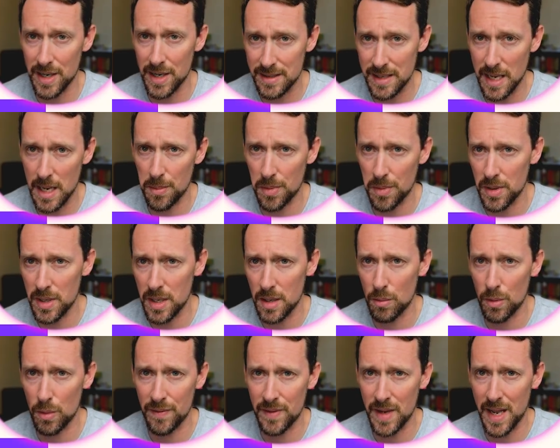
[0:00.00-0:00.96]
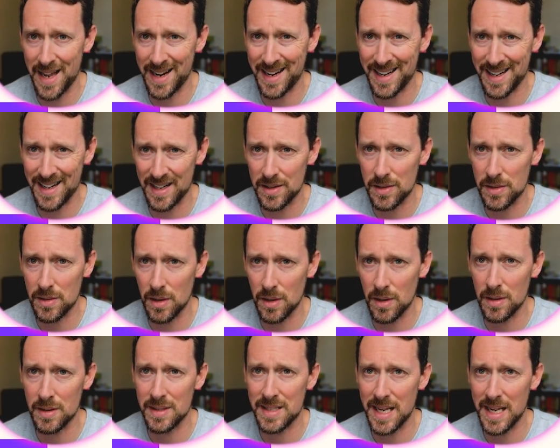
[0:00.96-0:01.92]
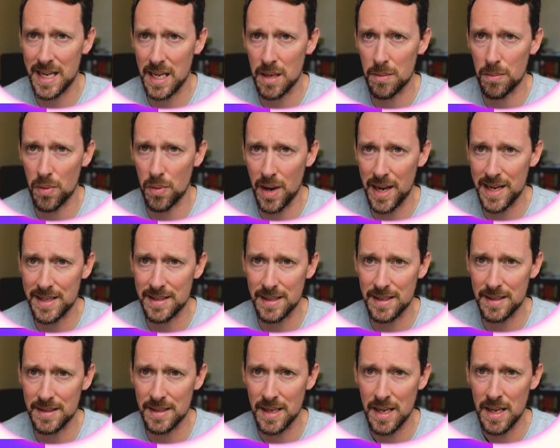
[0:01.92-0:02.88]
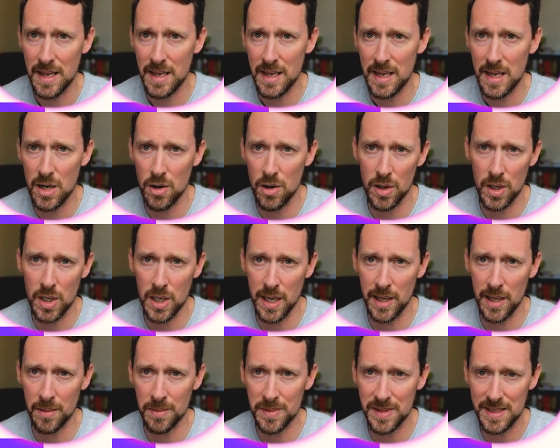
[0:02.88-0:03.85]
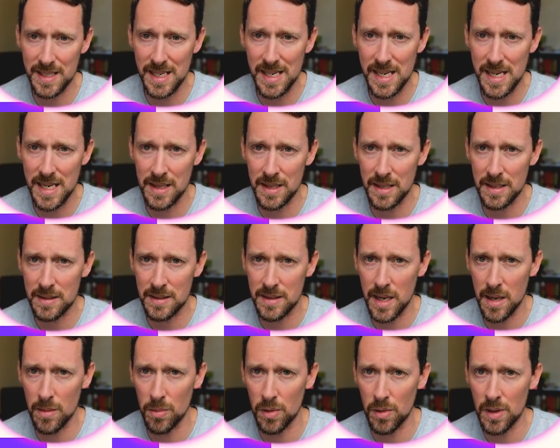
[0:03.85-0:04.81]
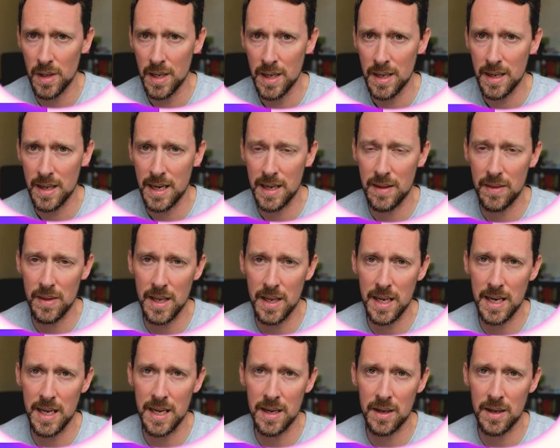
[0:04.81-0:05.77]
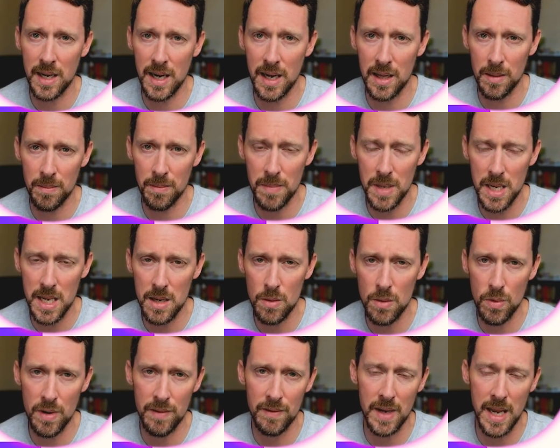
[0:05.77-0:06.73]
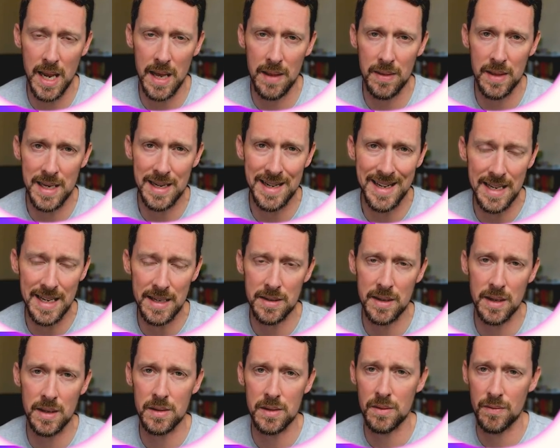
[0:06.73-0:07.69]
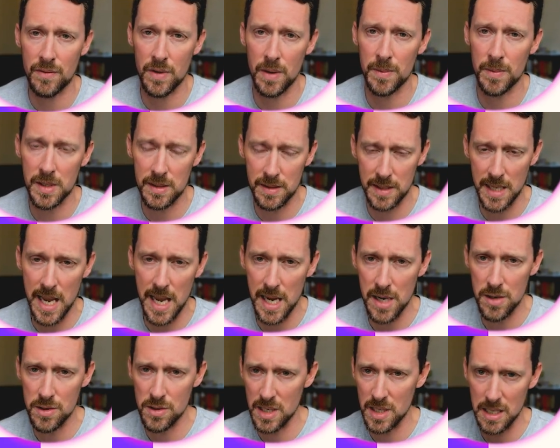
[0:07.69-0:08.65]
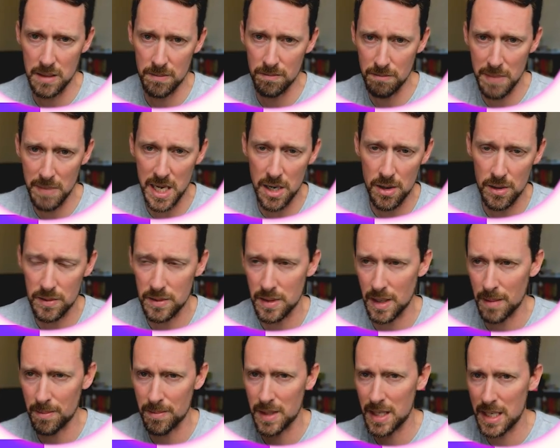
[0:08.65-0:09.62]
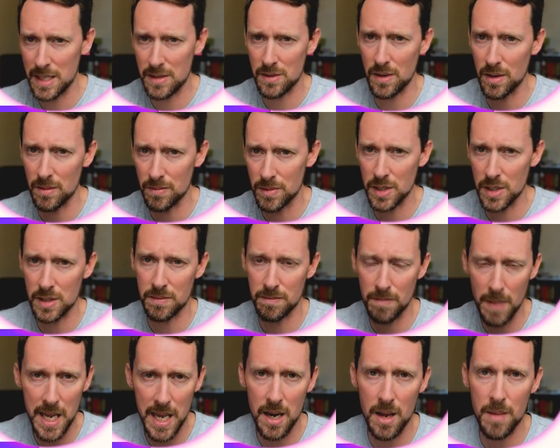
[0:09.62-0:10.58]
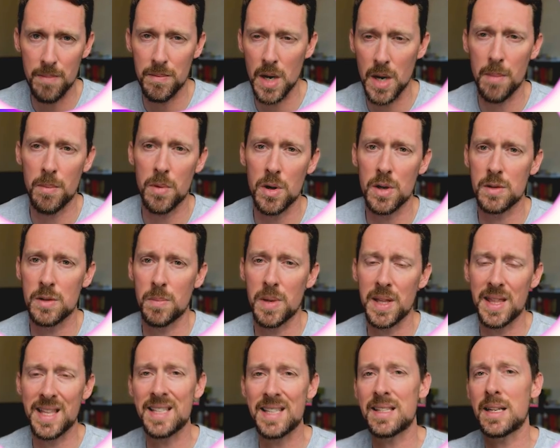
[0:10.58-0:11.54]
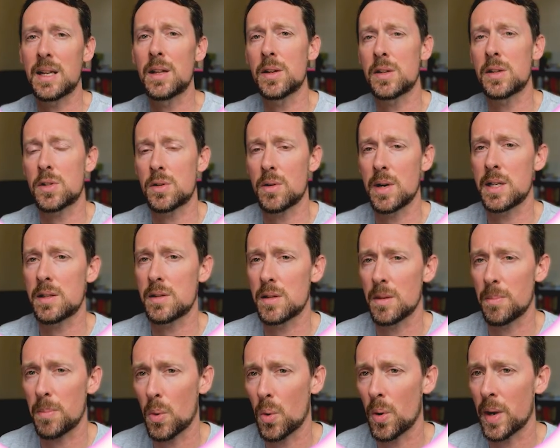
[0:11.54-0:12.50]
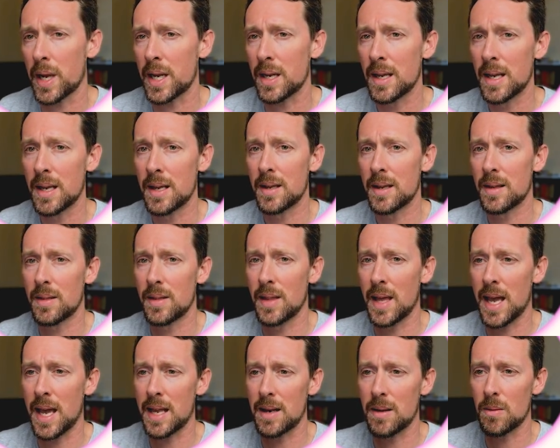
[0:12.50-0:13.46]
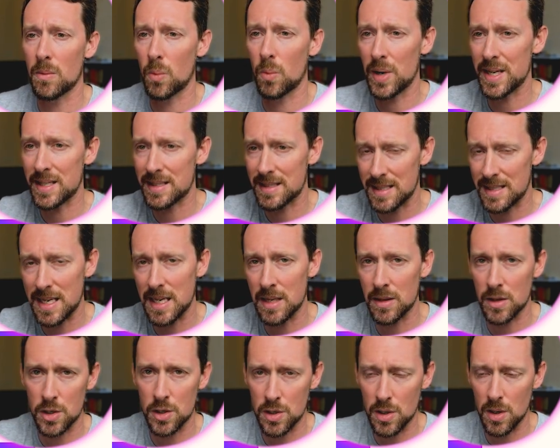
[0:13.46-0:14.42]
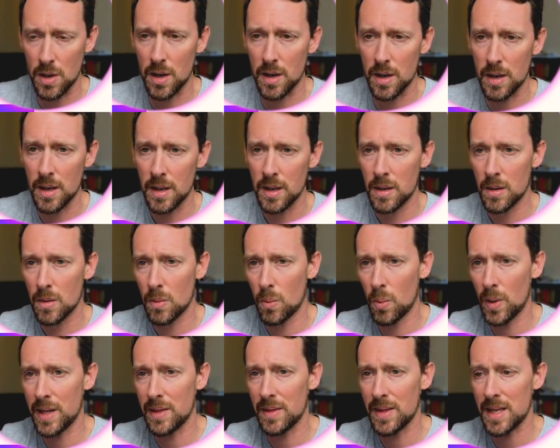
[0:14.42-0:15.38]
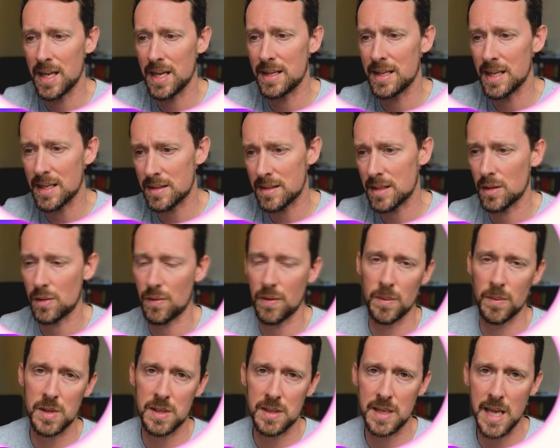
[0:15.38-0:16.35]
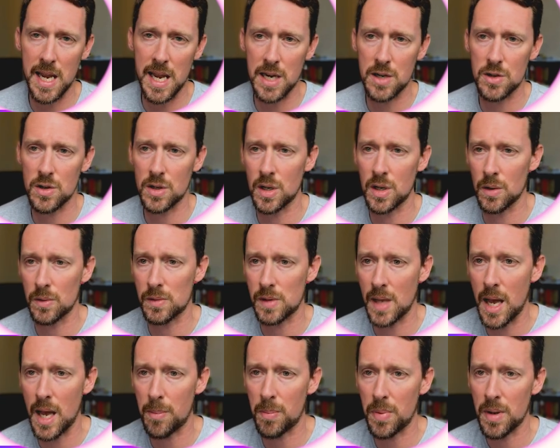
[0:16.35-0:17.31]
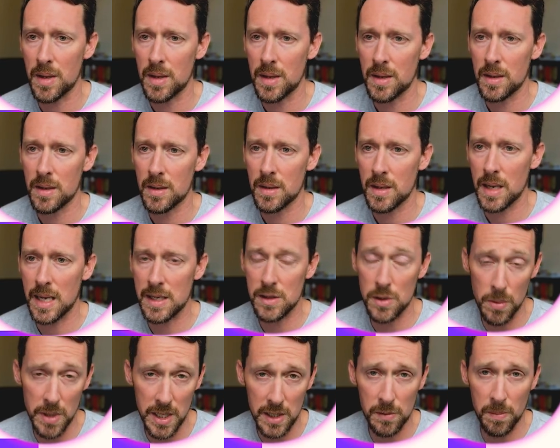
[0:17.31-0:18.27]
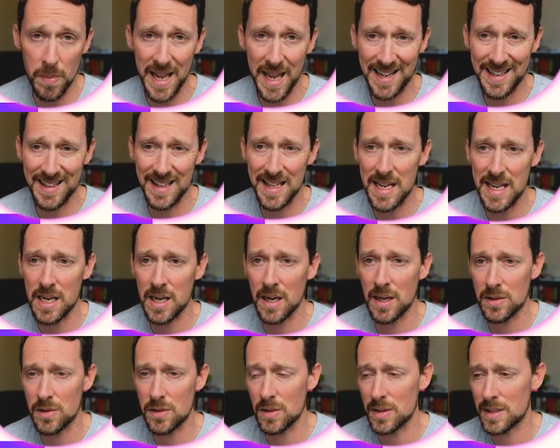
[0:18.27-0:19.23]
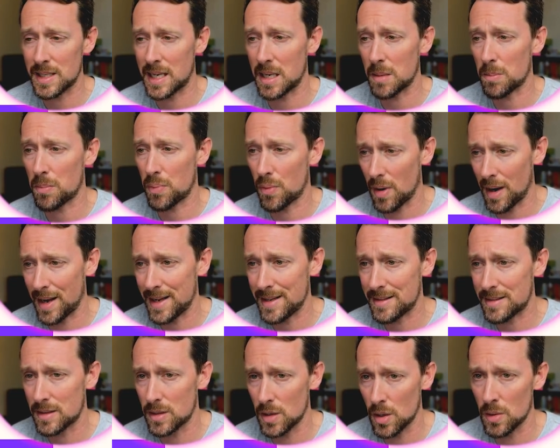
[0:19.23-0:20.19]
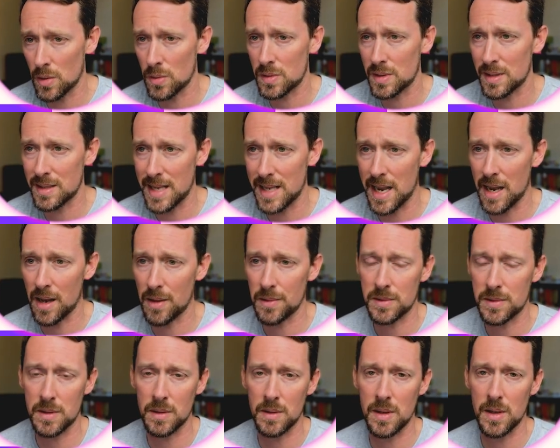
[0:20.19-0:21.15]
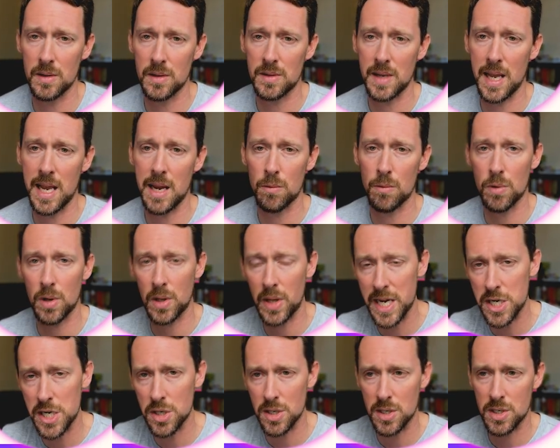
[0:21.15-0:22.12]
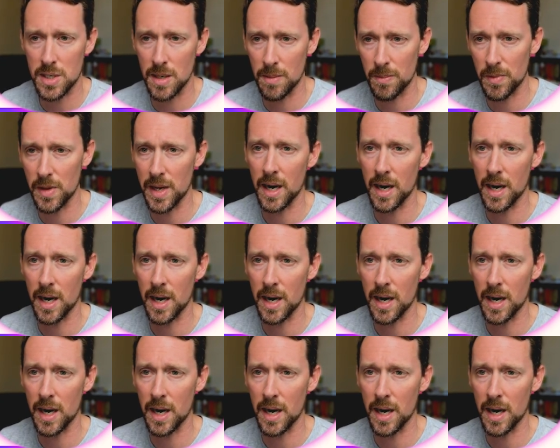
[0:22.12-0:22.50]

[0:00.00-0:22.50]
our example here, we've got concert ticket prices here in column C in this table. And then in column B, we've got the distance from the stage in meters. And these are just made up numbers, but this illustrates the point that we see in the chart. When the distance from the stage goes up, as you would expect, the concert ticket price goes down. So there's a relationship